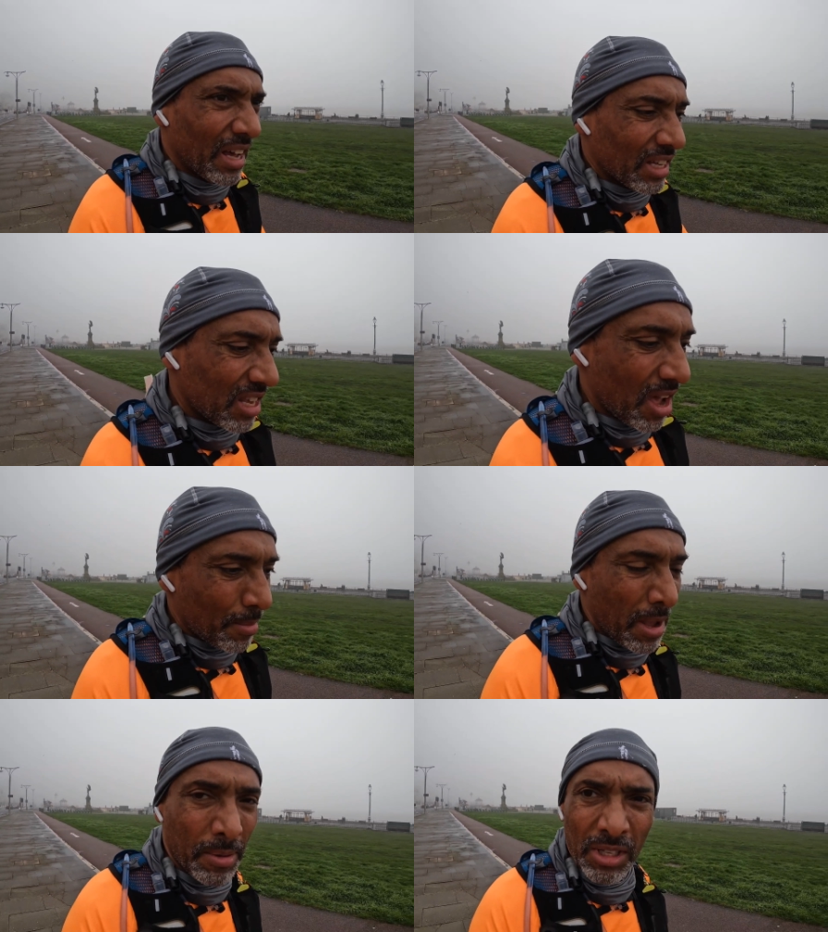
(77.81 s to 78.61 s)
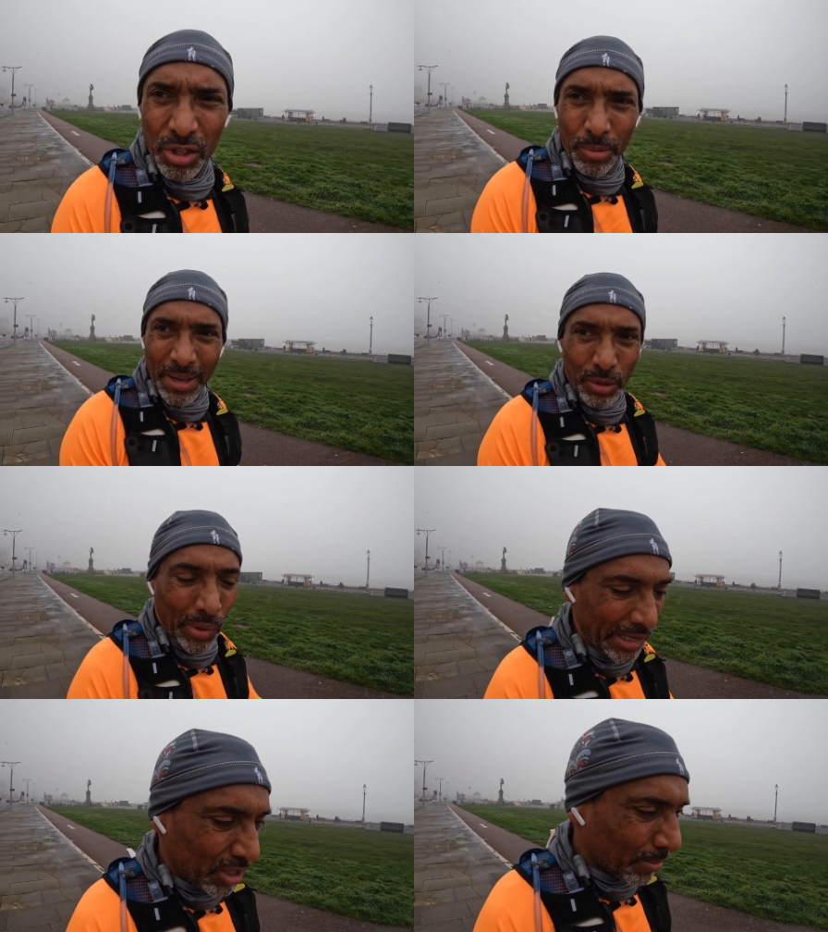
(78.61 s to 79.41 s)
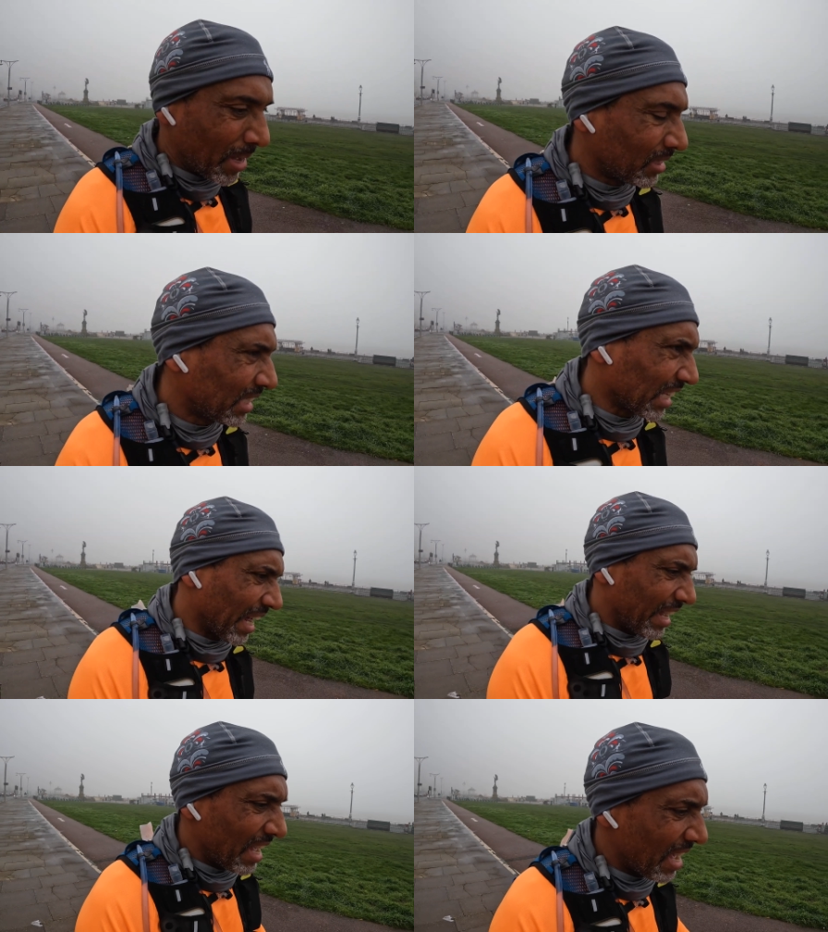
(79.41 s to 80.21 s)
so I'm aiming to do about 22 miles today.